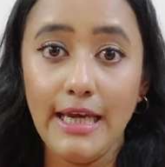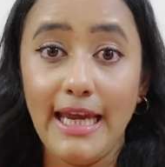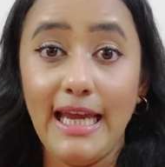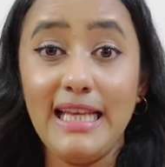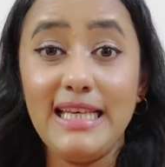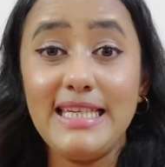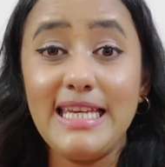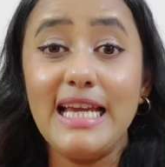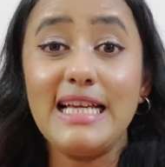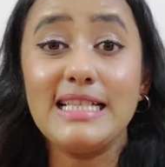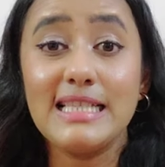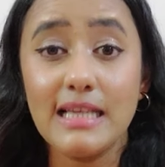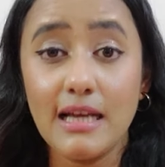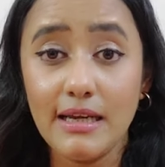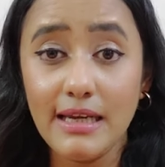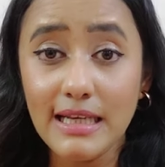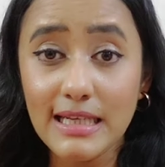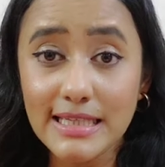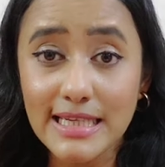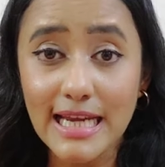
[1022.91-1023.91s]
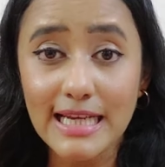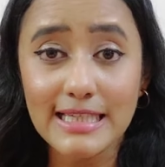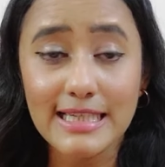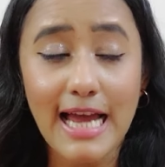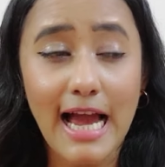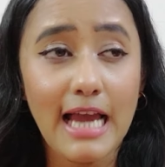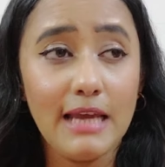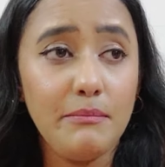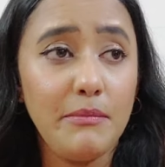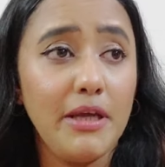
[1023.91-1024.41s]
It'll take
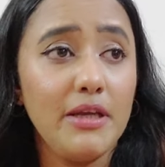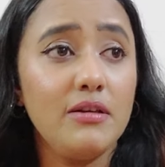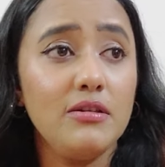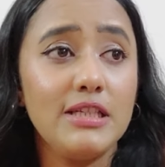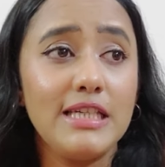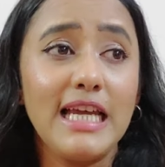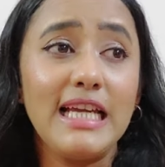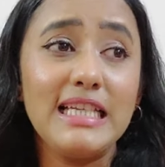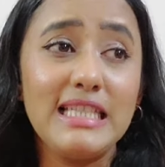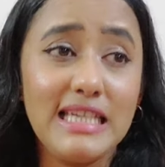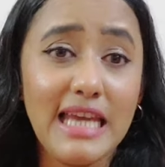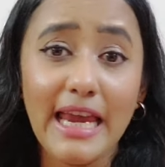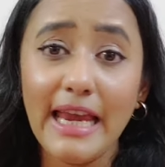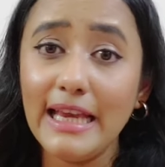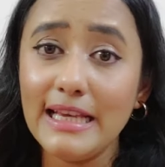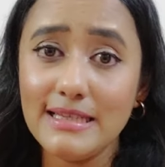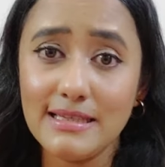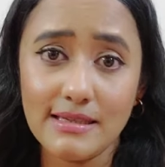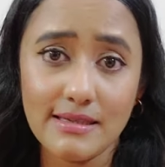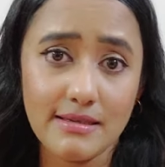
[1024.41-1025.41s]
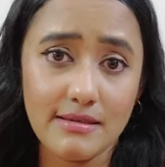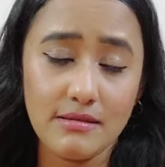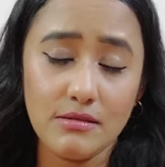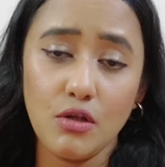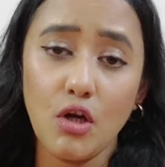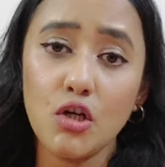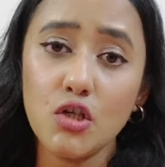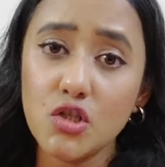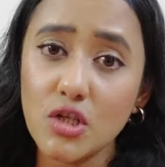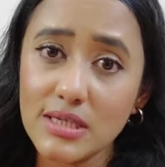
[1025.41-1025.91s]
time, it'll take days,
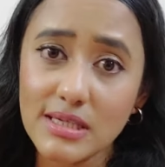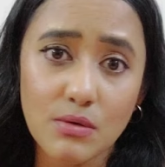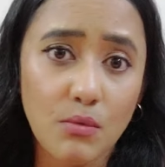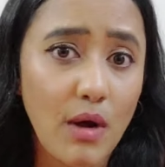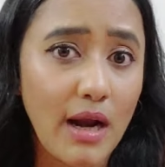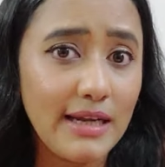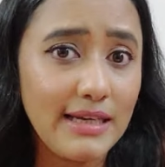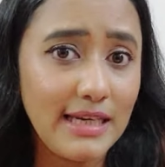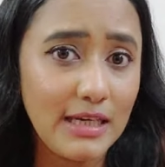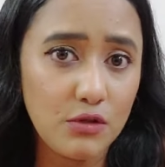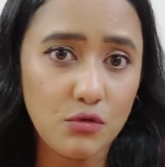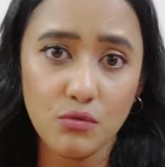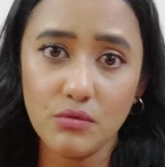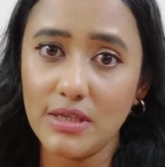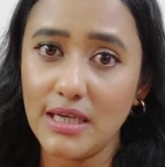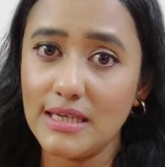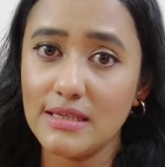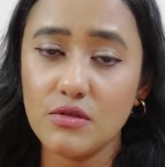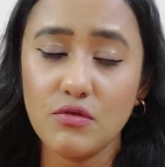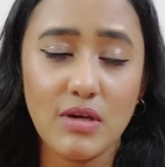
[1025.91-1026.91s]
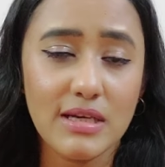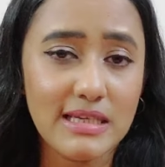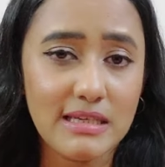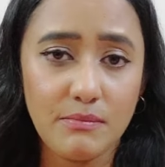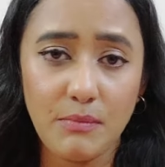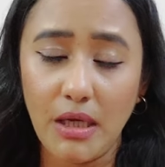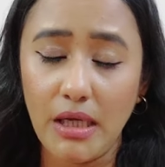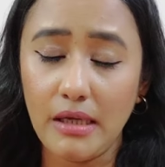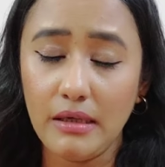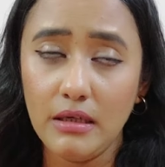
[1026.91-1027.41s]
not just 1 day, 2 days.
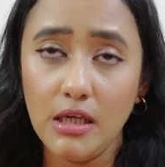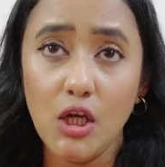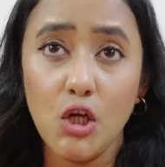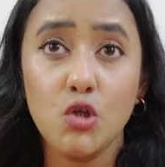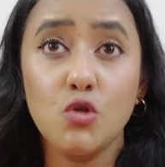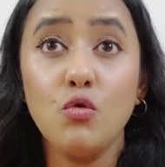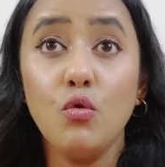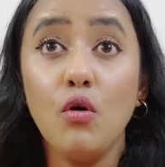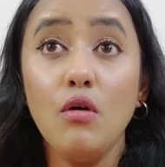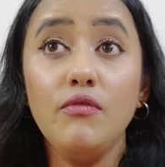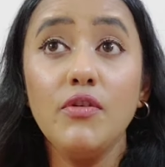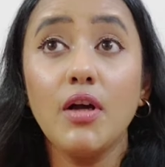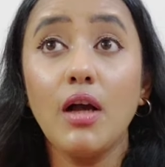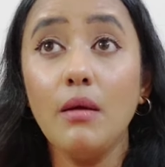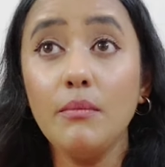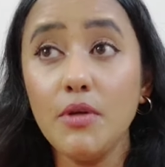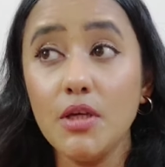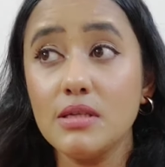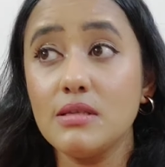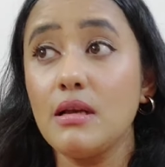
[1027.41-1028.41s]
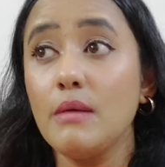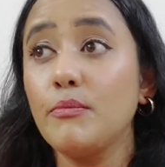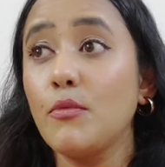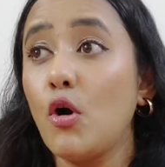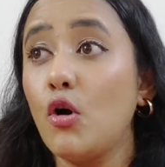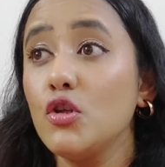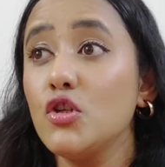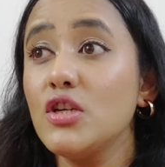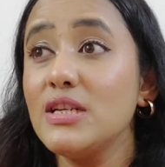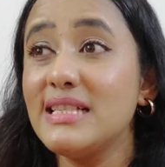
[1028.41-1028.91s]
Trust me. To overcome your
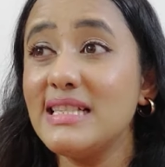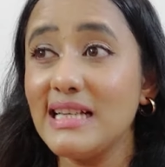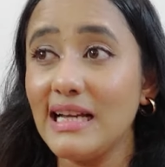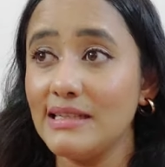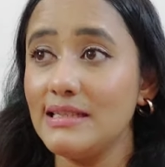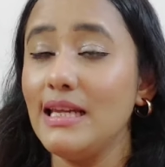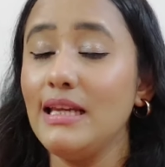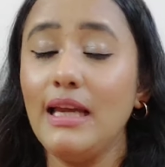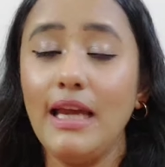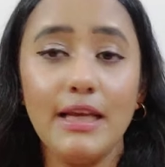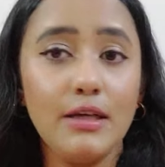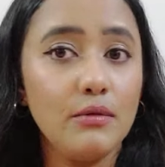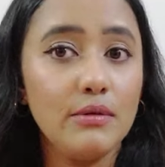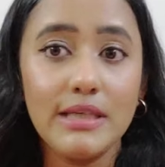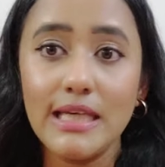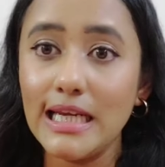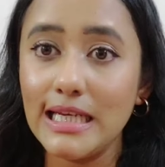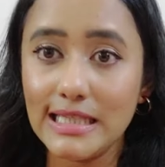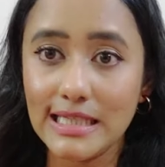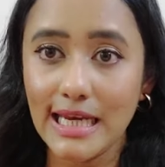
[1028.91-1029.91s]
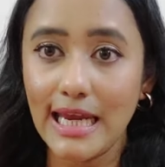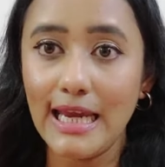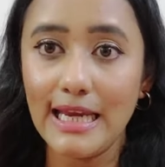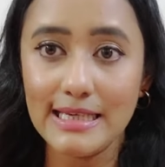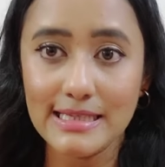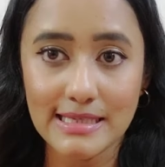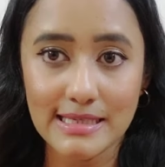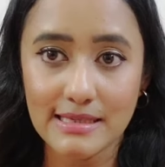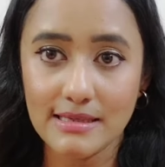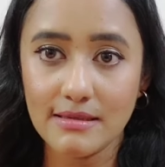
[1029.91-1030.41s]
subconscious setting, it'll take
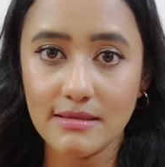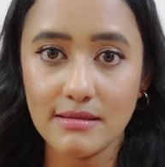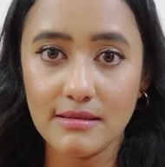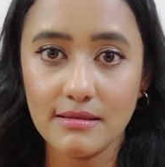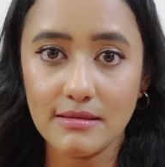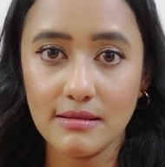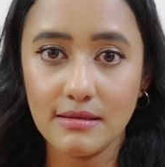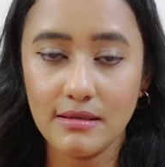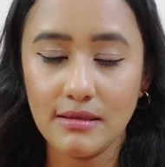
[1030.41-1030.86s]
days.